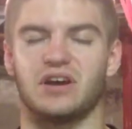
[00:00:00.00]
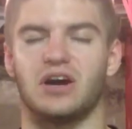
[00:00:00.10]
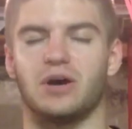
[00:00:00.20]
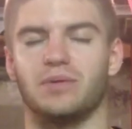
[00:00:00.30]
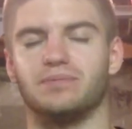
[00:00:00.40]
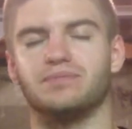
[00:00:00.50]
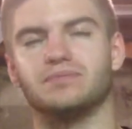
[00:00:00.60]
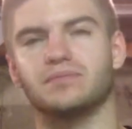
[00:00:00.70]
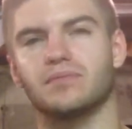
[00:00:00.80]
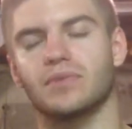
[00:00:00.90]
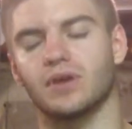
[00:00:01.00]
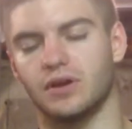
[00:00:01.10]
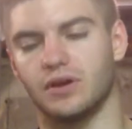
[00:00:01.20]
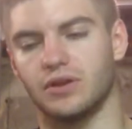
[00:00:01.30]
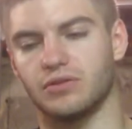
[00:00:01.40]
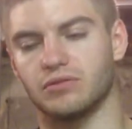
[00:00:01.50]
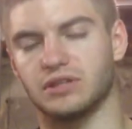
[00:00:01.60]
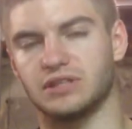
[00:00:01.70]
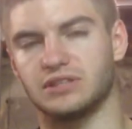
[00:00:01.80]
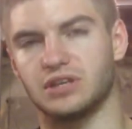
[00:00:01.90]
the
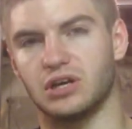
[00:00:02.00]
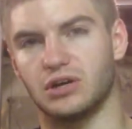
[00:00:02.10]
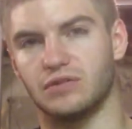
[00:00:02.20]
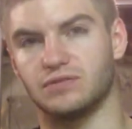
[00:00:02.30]
release of